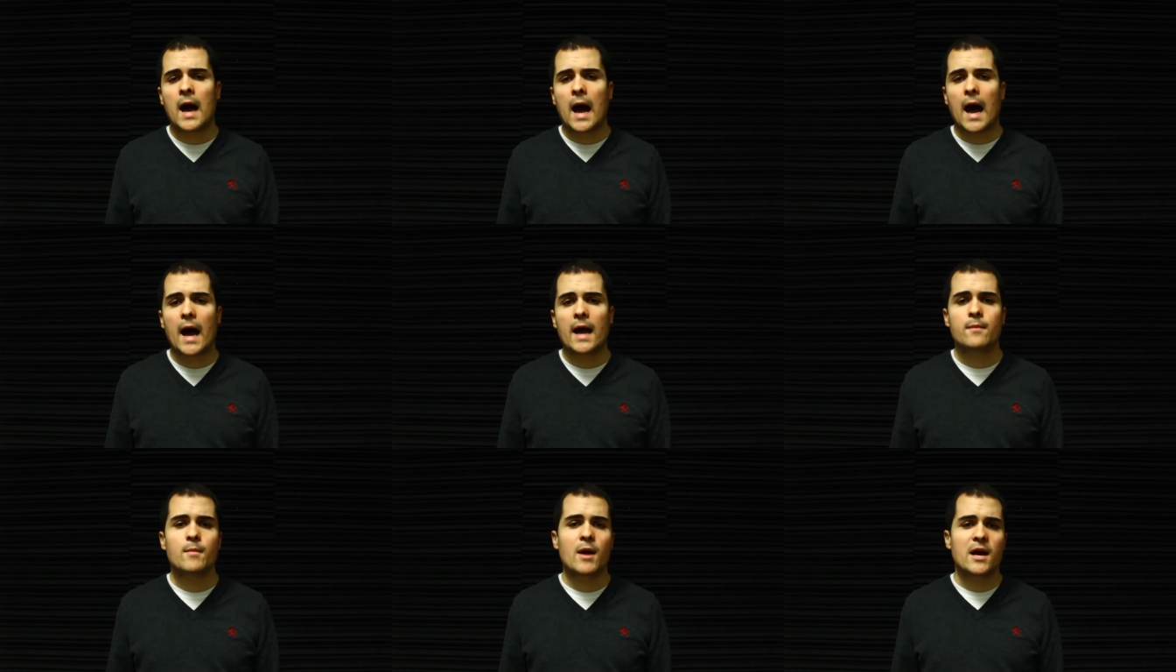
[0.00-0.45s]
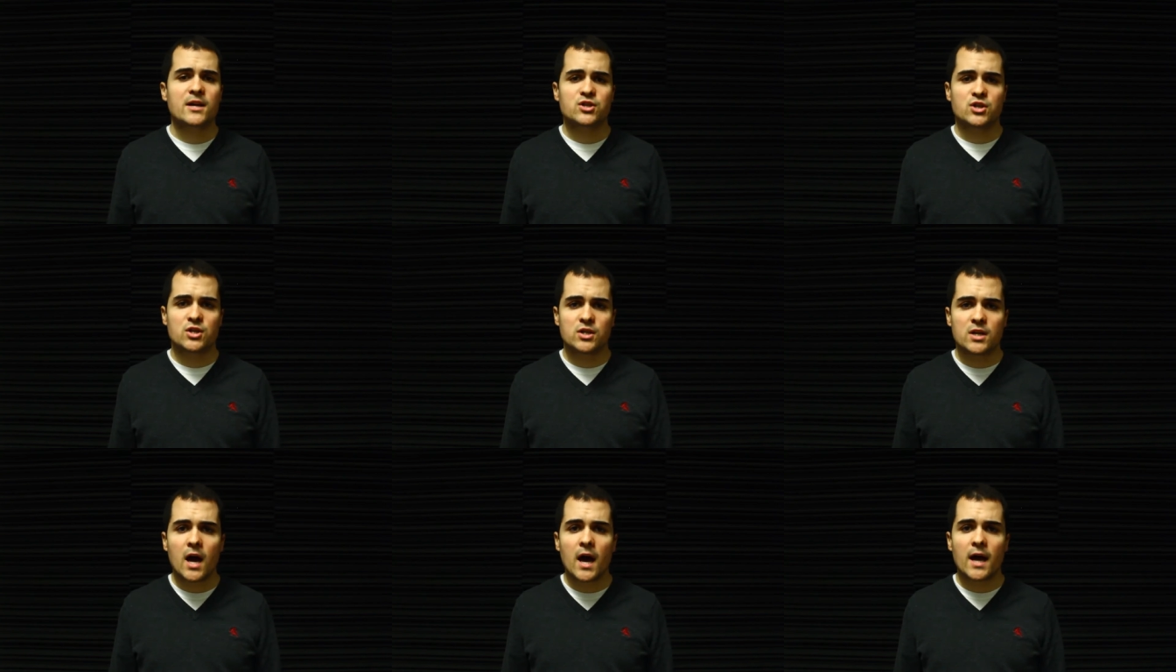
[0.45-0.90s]
I
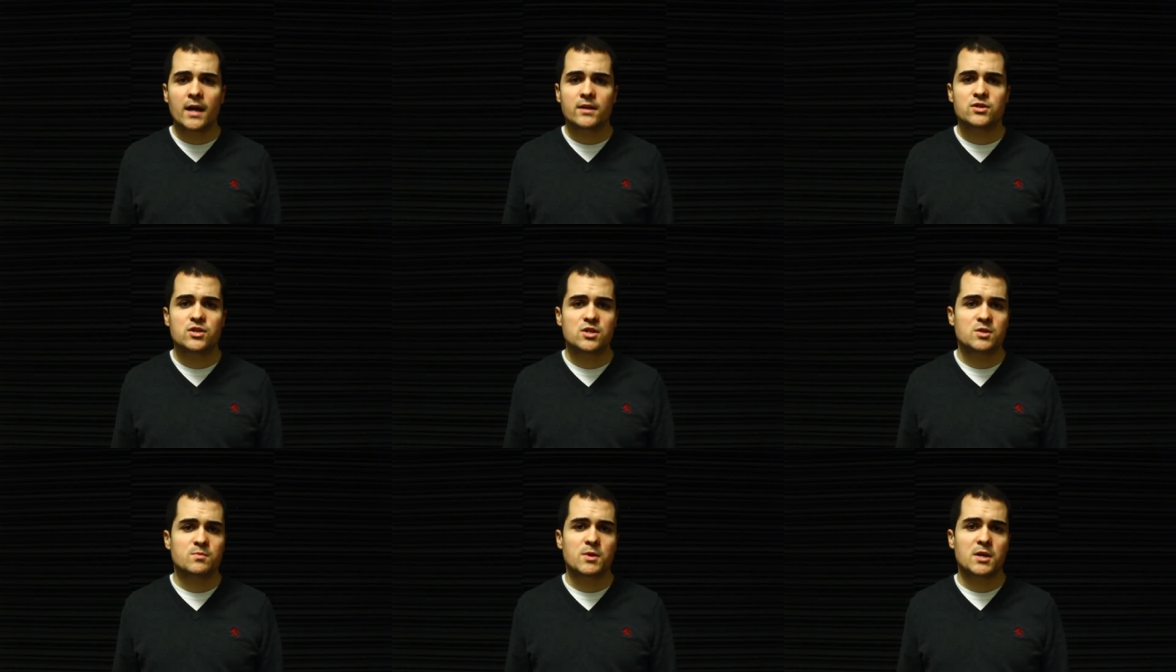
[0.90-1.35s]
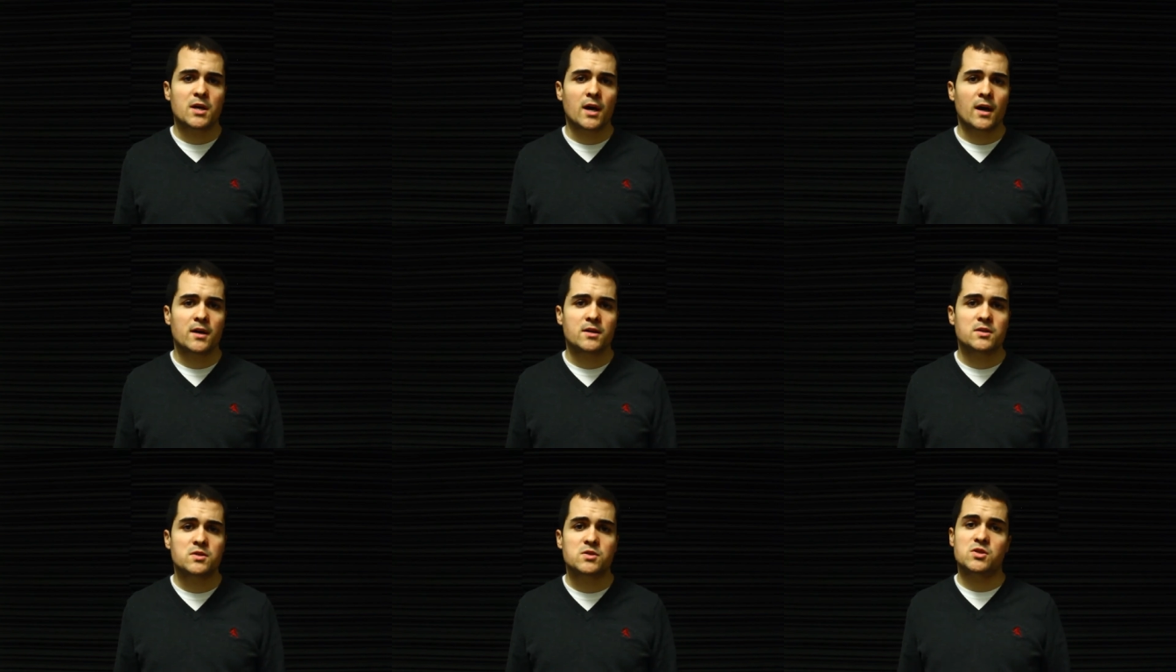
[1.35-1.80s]
imagine not, just
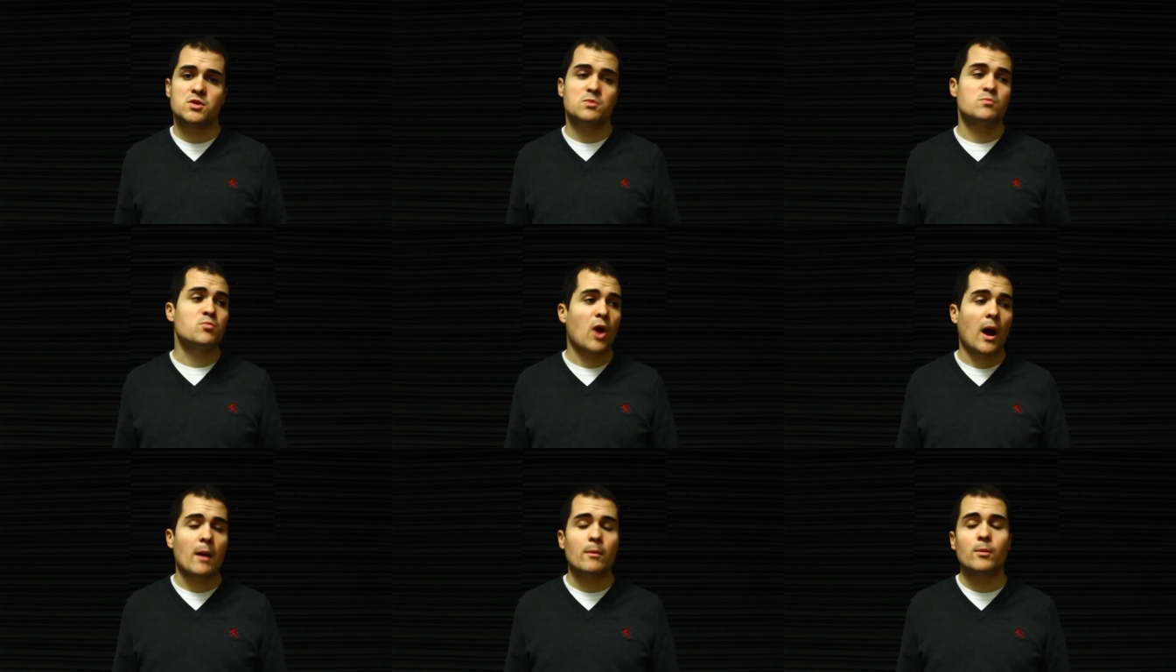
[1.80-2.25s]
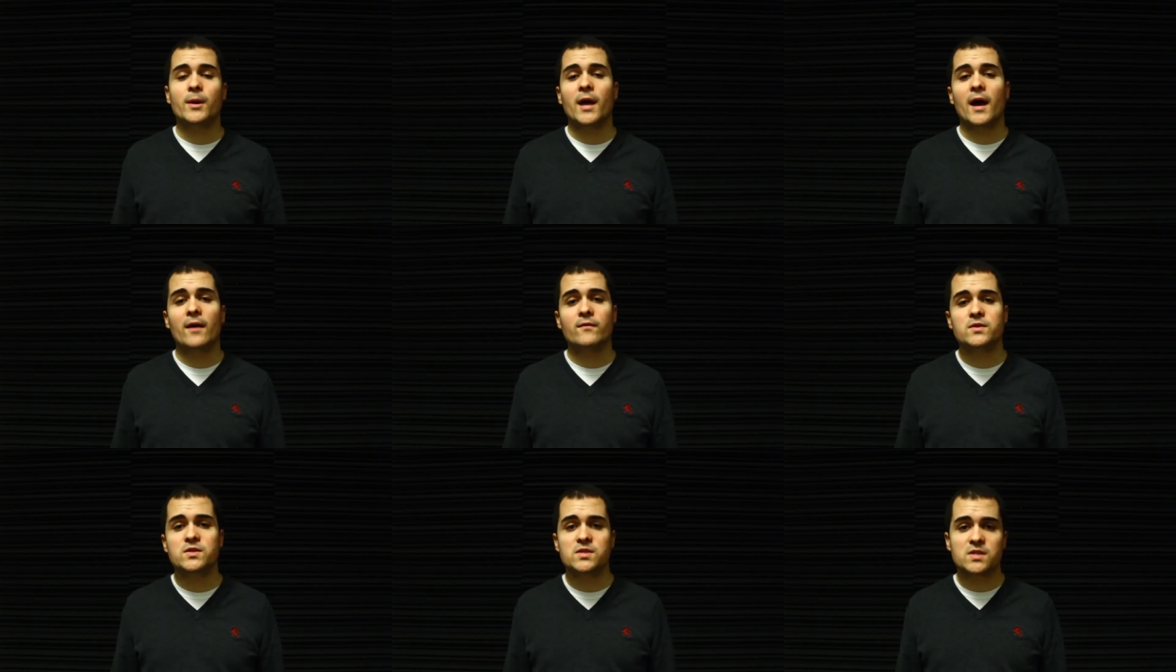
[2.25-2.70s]
because she'd probably
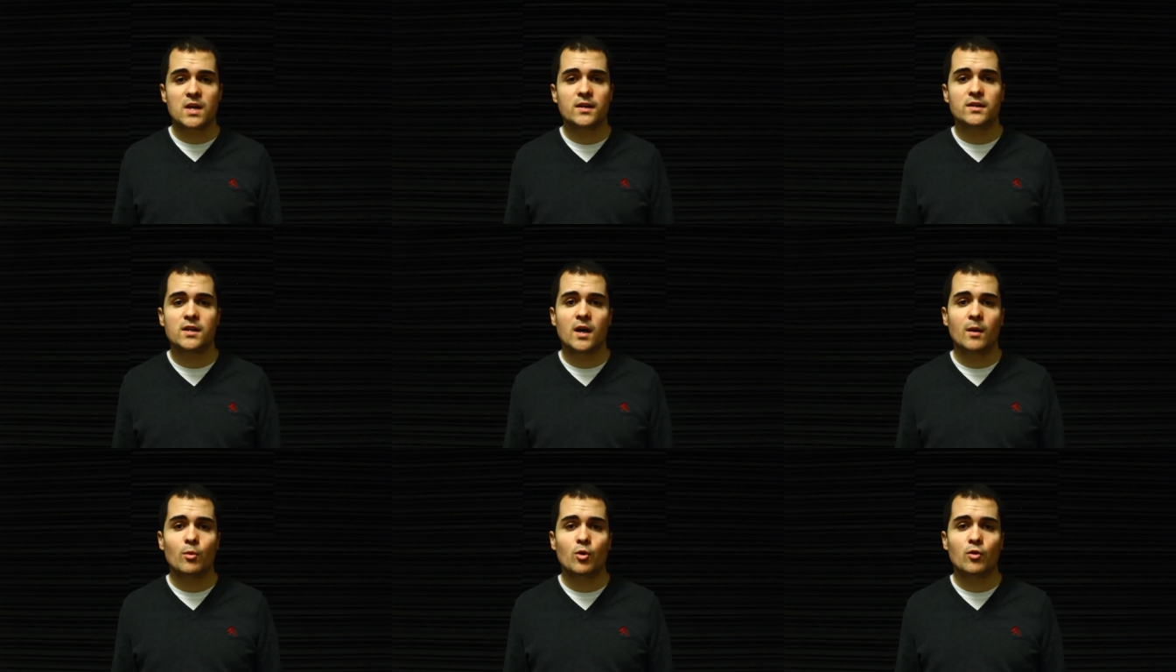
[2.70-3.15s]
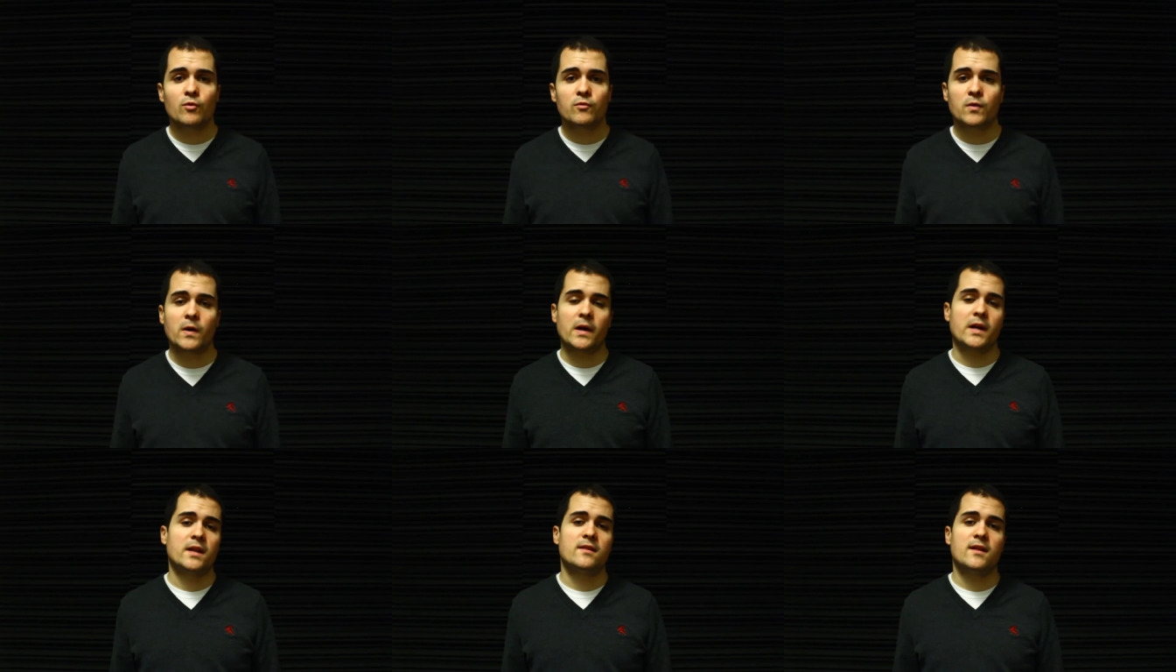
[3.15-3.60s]
have a stunt double
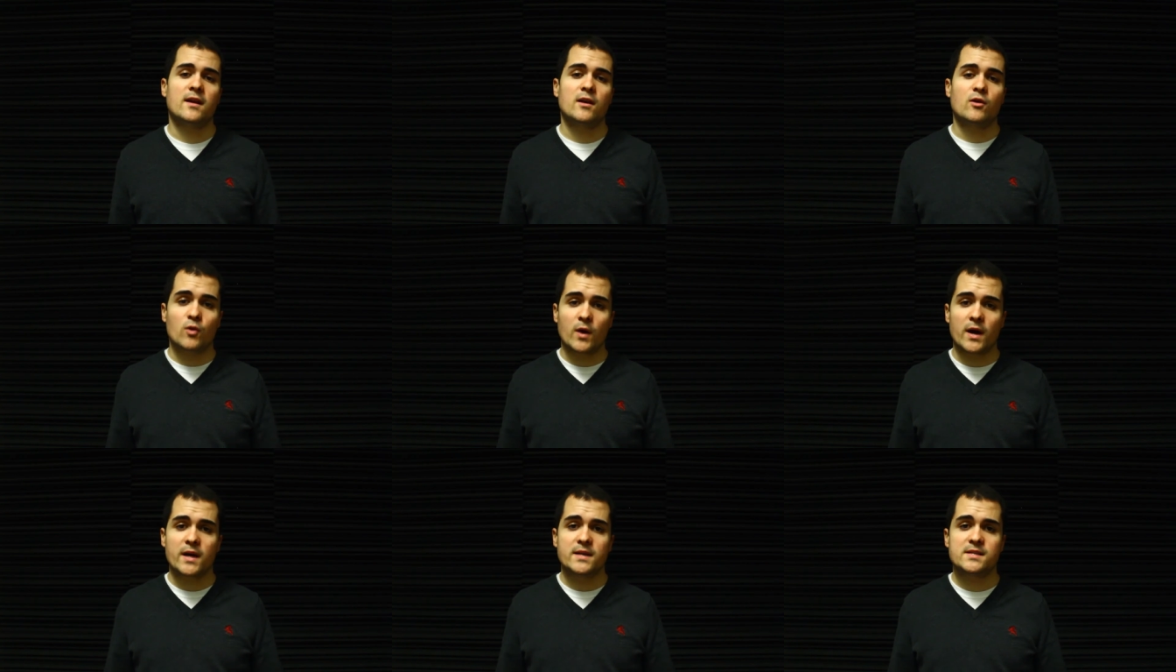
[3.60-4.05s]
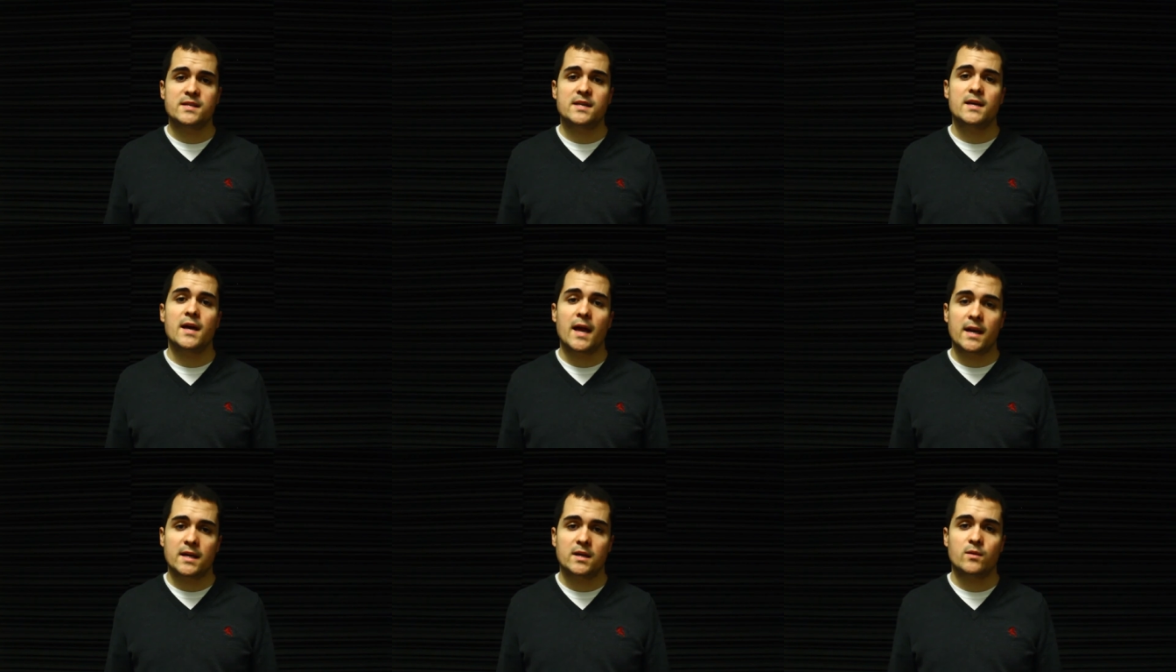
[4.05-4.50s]
for anything
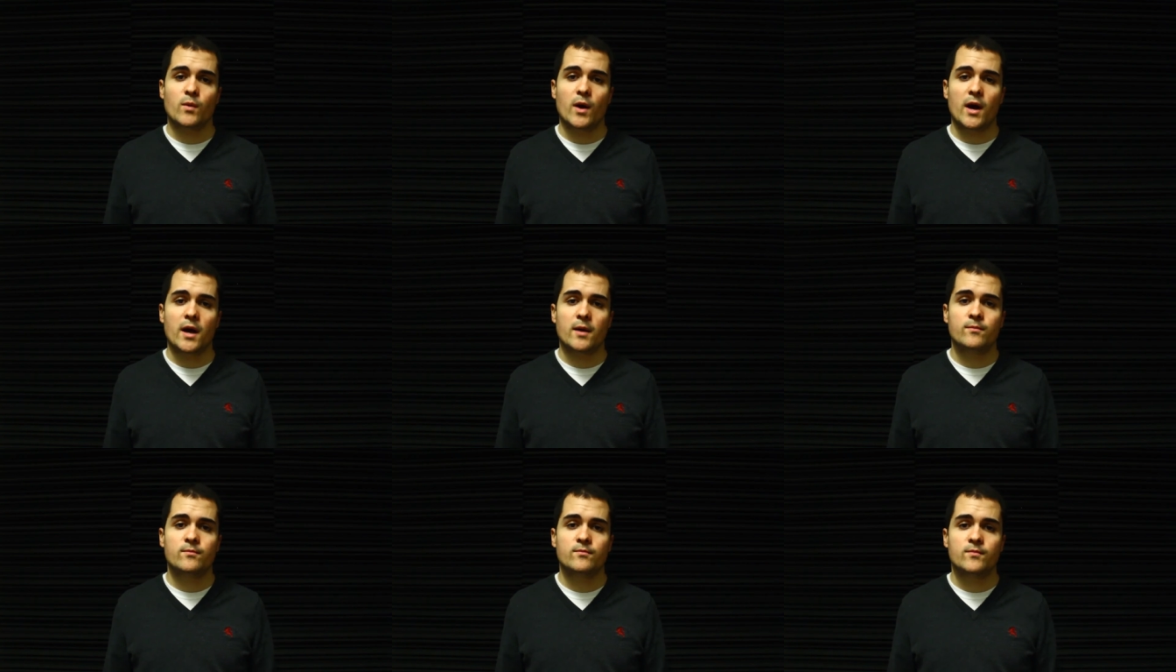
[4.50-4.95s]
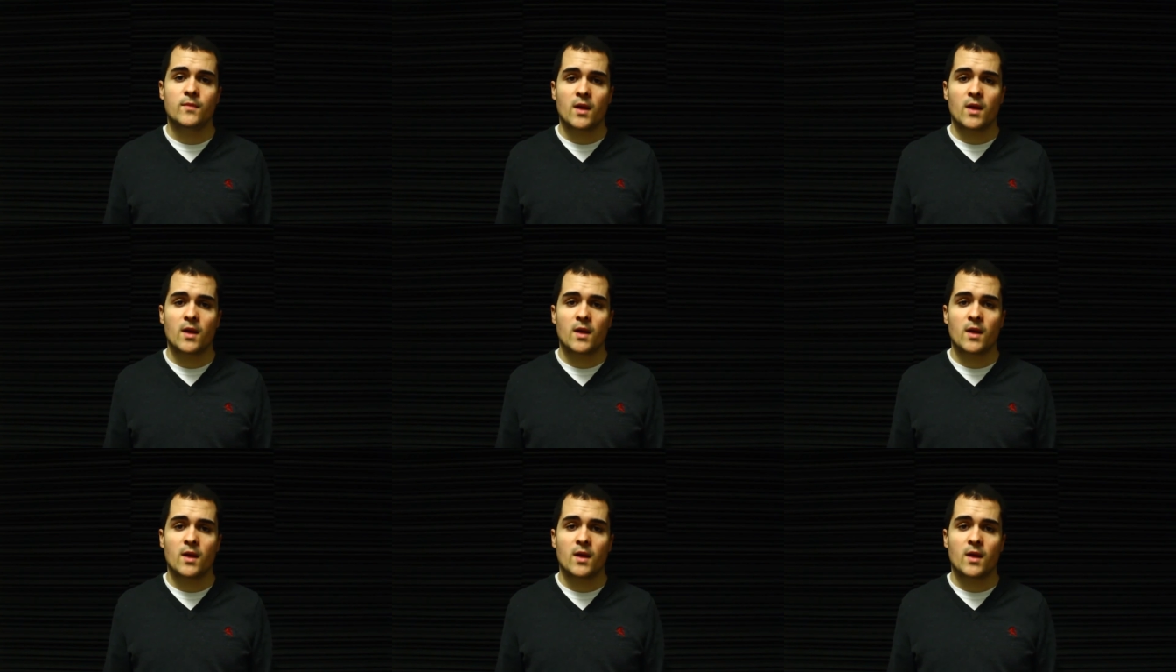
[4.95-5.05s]
crazy anyway.